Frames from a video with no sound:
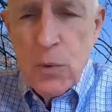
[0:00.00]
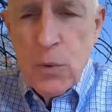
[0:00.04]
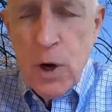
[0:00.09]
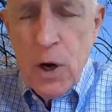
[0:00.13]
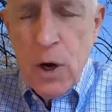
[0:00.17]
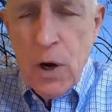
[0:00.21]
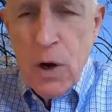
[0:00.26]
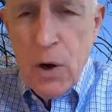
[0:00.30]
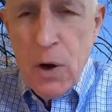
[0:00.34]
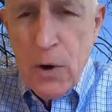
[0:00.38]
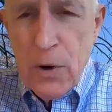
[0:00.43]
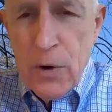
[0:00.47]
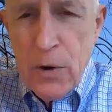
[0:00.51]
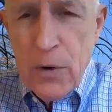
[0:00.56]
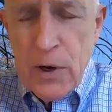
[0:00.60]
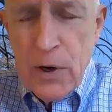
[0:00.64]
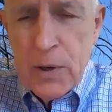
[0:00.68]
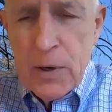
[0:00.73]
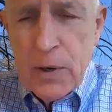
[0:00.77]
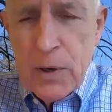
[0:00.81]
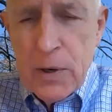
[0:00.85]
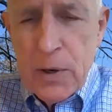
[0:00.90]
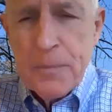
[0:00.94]

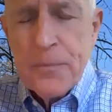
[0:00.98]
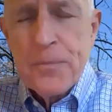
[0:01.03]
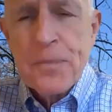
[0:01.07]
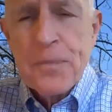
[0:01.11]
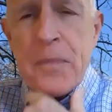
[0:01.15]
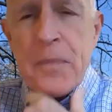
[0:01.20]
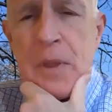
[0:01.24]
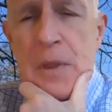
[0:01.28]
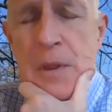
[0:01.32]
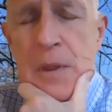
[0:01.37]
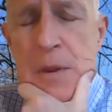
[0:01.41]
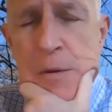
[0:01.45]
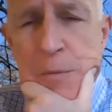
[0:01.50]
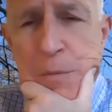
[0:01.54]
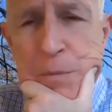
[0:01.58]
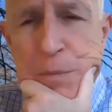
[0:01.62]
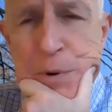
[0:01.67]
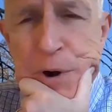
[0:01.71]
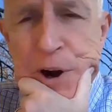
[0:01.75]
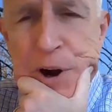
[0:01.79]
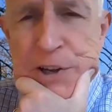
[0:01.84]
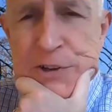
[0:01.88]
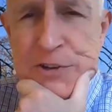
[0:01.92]
are
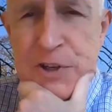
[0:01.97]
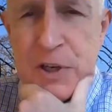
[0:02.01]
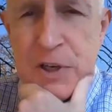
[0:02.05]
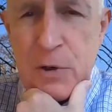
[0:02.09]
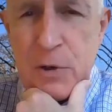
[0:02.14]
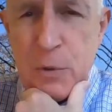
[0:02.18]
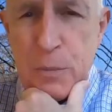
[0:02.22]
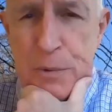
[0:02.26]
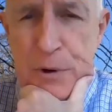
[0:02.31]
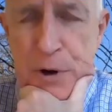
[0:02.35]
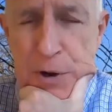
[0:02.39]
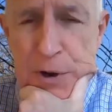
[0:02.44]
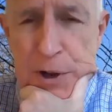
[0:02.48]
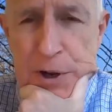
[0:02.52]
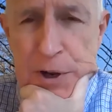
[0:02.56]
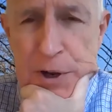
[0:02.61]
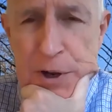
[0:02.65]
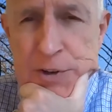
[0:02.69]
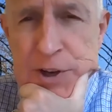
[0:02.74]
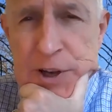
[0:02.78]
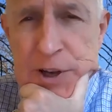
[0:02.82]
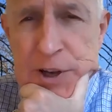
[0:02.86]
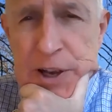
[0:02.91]
pricing your
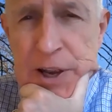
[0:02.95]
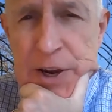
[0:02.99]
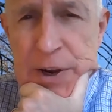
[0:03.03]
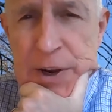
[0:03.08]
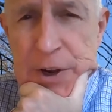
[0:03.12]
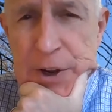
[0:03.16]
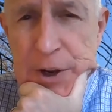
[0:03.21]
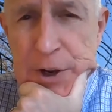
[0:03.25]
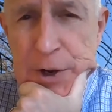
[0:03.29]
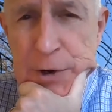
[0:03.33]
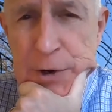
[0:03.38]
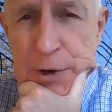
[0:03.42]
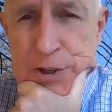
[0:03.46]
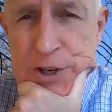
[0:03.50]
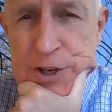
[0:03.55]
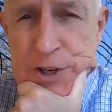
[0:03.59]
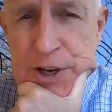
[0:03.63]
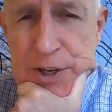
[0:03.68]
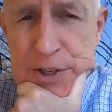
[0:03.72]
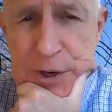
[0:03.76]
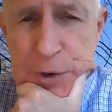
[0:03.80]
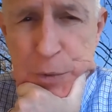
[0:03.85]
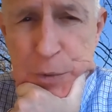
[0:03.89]
product and
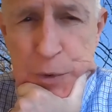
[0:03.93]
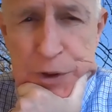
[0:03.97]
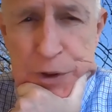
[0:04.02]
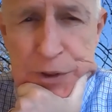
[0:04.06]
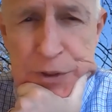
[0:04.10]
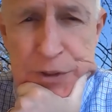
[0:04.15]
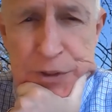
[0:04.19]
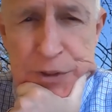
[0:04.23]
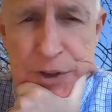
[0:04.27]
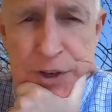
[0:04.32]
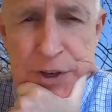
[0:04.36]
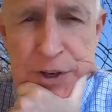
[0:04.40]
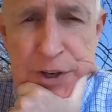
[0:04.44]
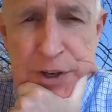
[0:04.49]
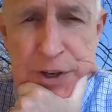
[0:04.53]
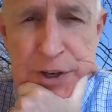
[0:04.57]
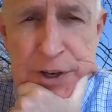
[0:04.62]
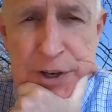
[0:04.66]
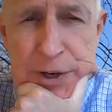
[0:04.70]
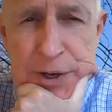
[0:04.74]
negotiating with the